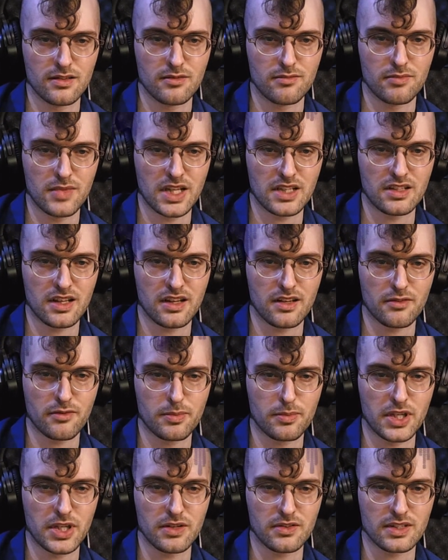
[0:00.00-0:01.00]
Maintain or
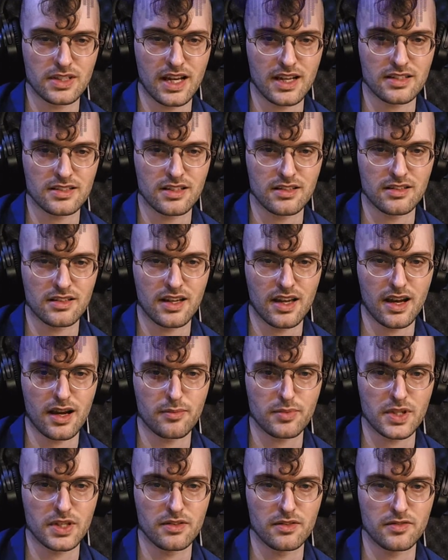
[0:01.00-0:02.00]
repeal a tax on
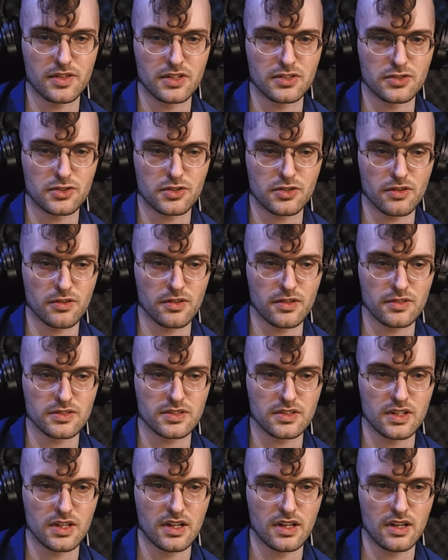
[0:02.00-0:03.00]
captive
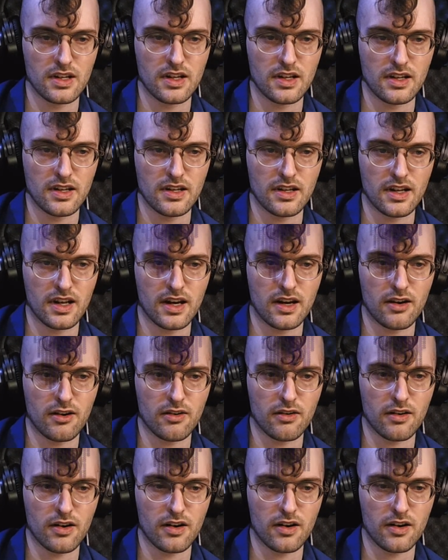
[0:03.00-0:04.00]
insurers.
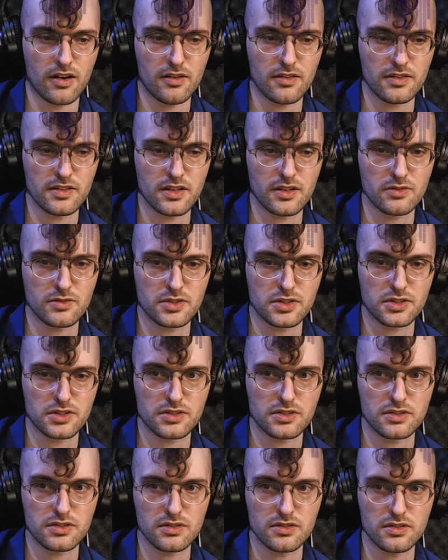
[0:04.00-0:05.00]
Now, all of those
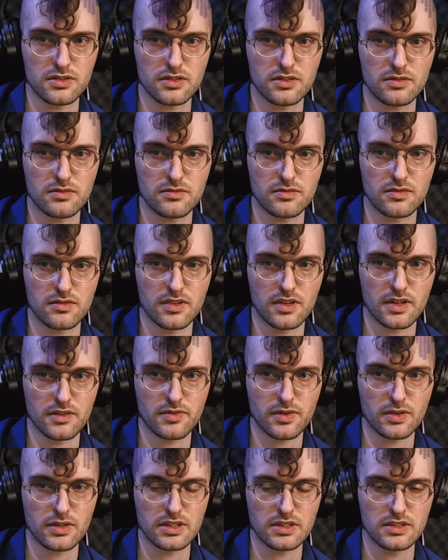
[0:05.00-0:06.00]
should... I
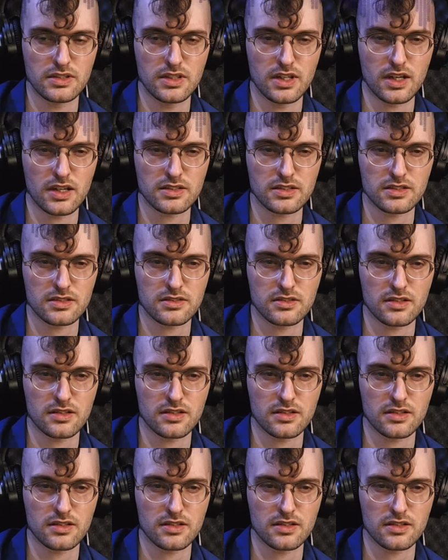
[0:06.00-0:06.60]
voted yes